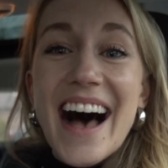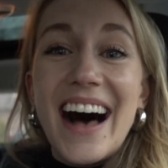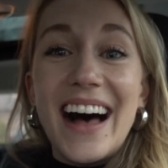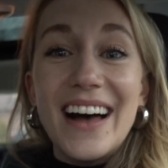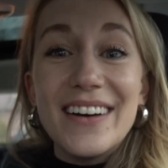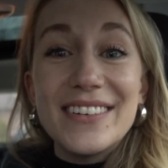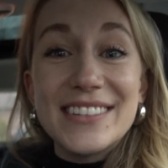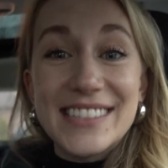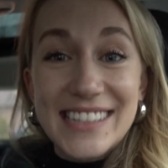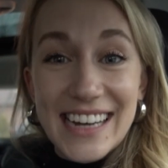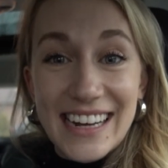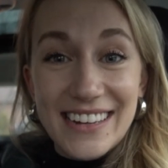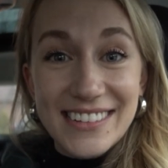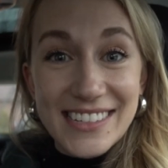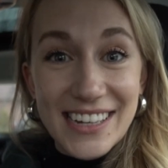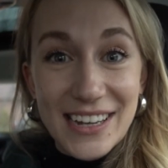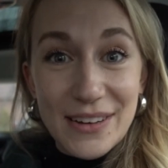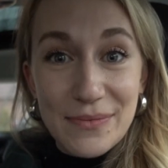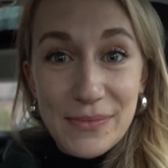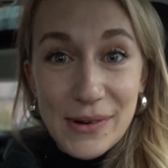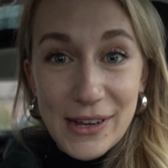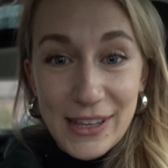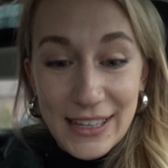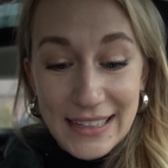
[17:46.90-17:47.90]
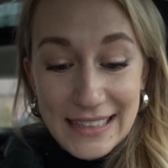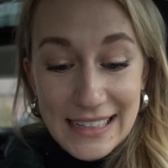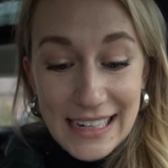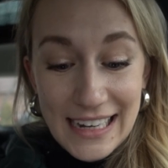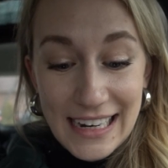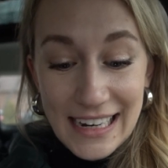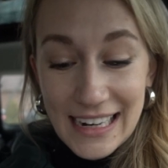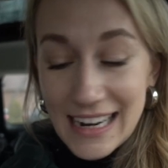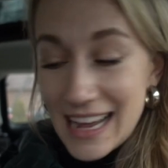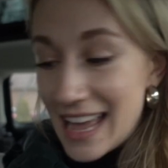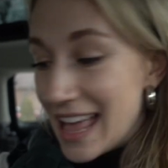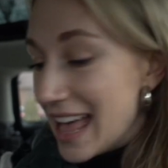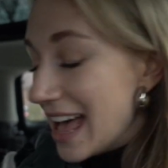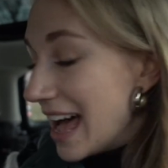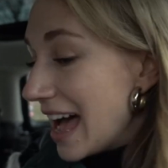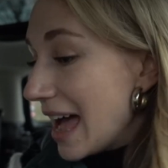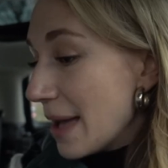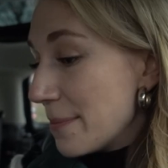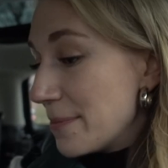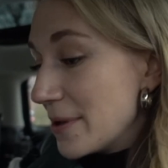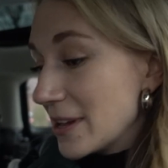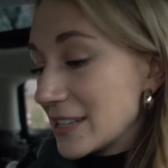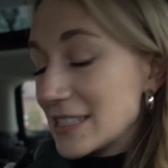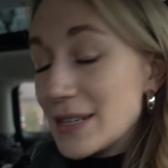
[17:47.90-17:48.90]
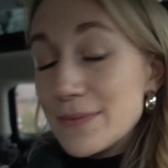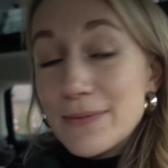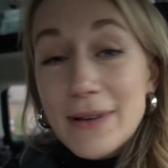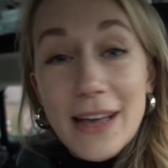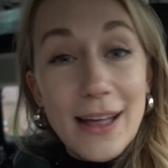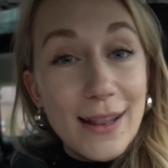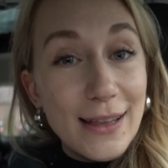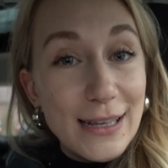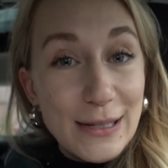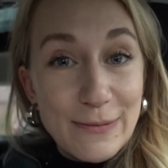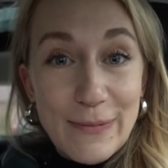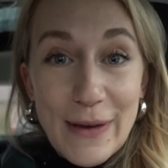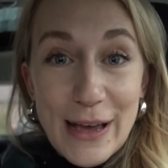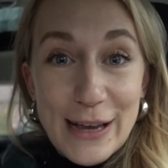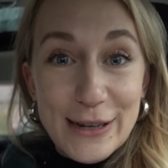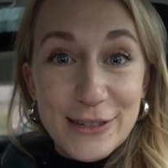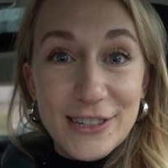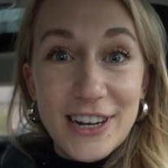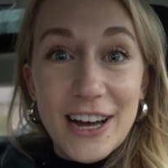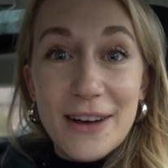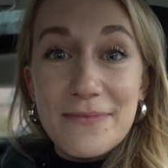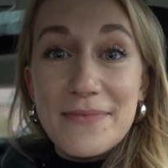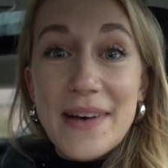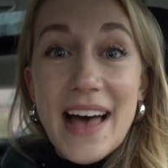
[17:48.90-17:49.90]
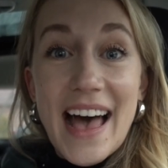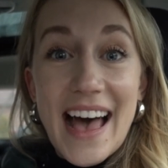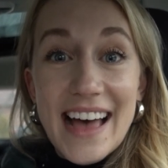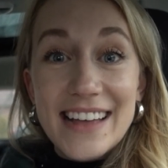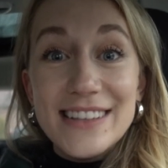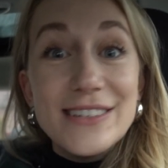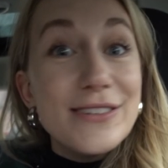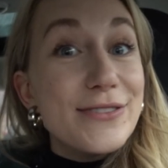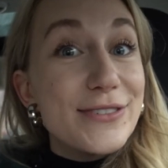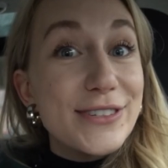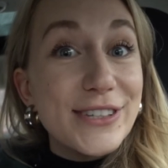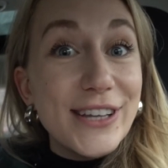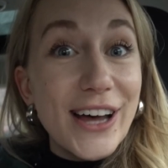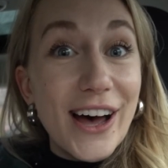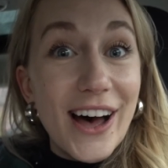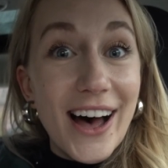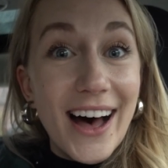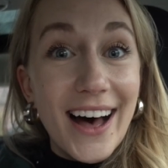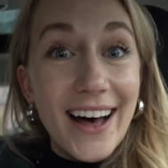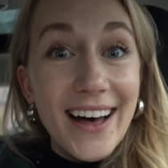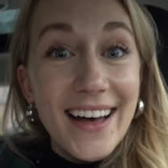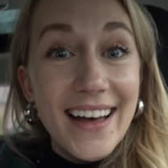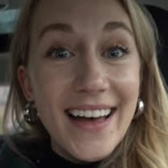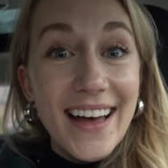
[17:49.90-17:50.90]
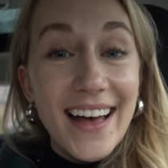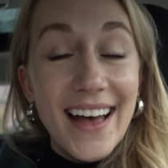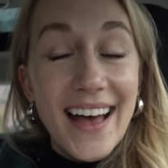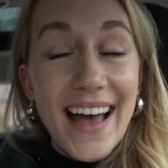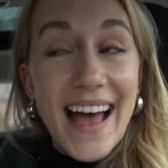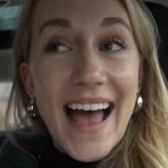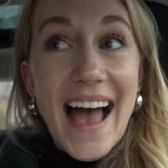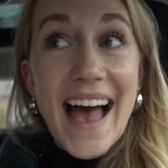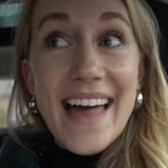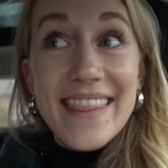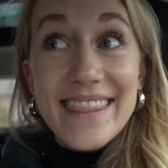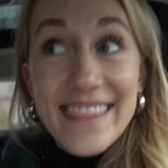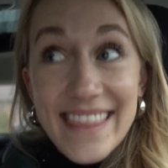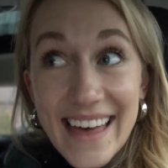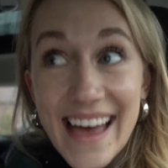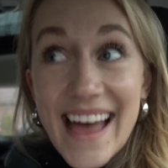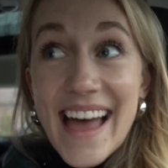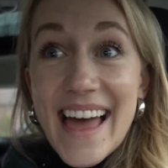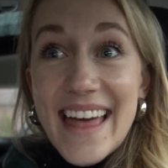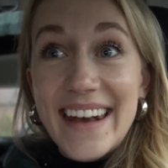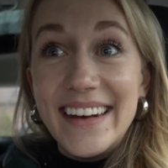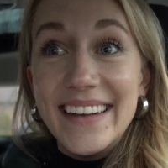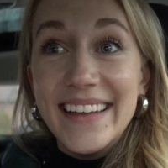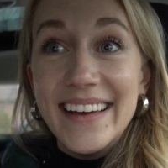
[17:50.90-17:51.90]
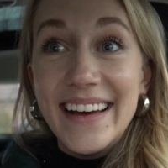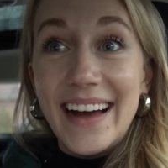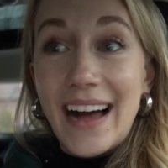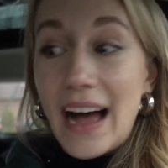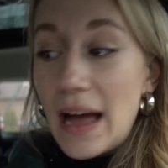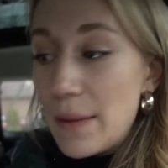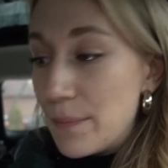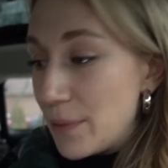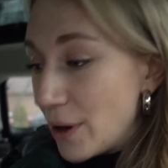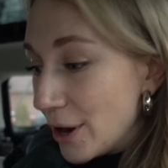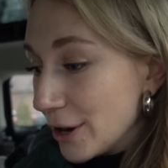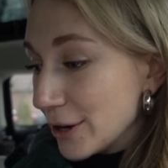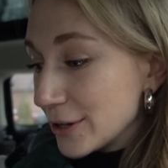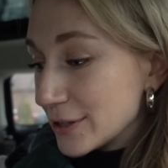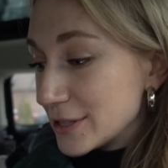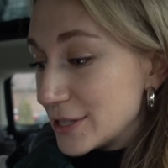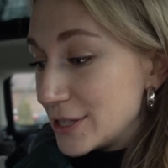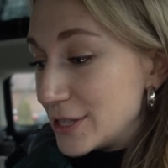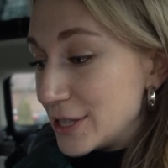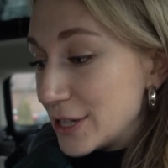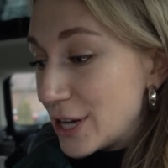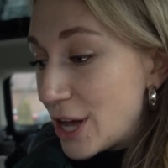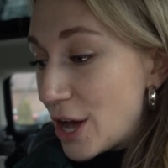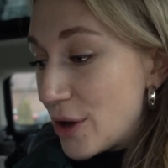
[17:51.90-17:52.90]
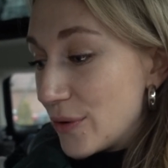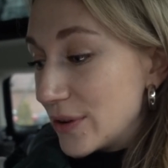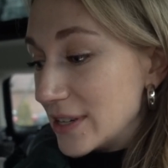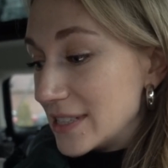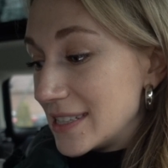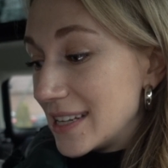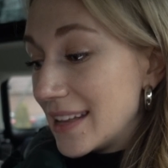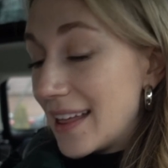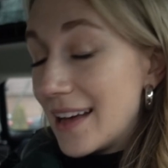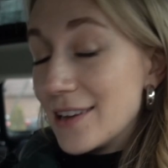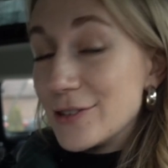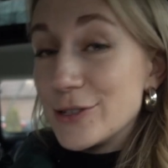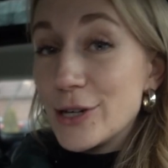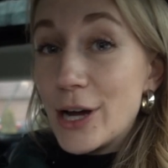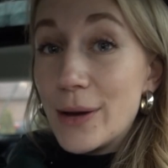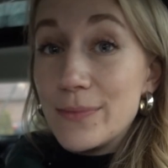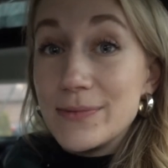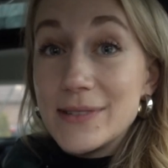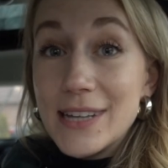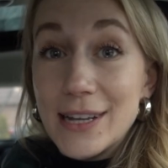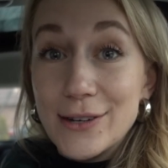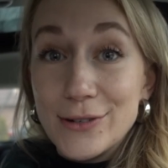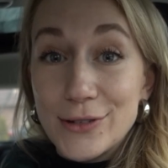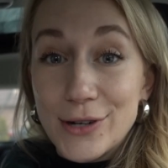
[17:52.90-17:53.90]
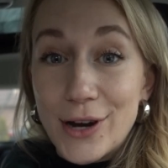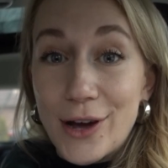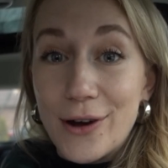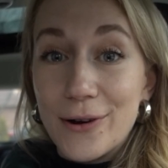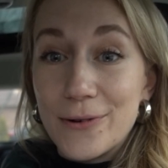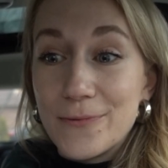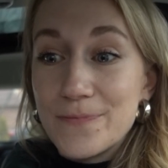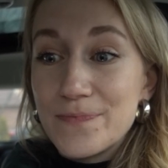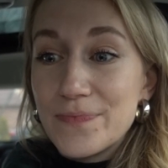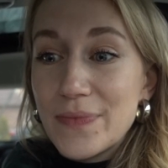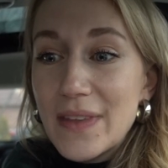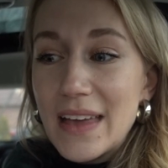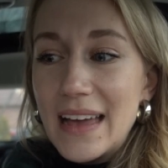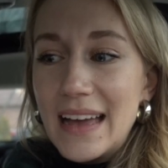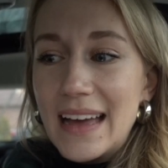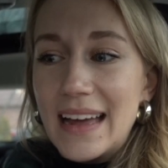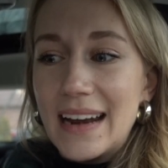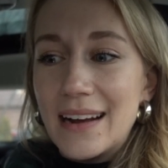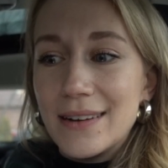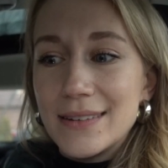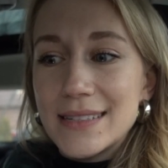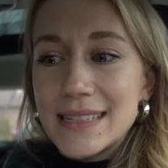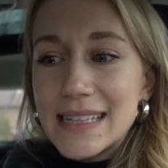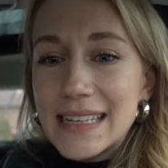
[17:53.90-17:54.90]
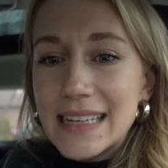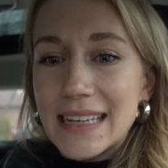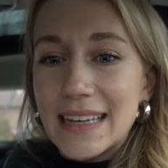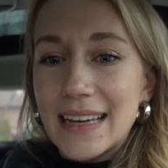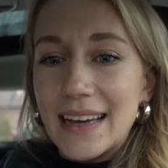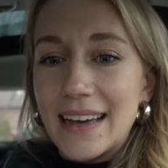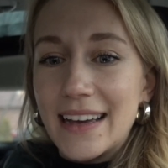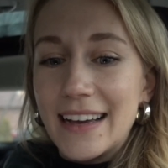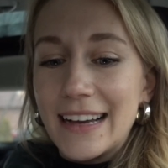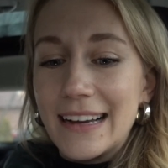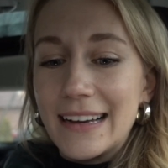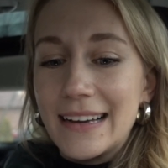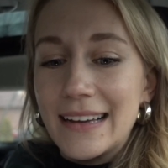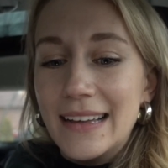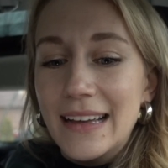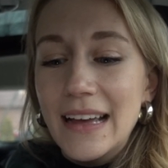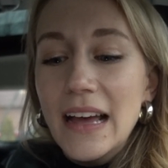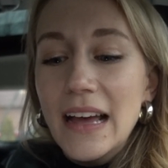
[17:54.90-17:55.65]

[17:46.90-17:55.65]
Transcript: I was downtown Burlington. I picked up Kelly's Bake Shop. As you saw, and then I parked to go into that Shop Centro and I was thinking,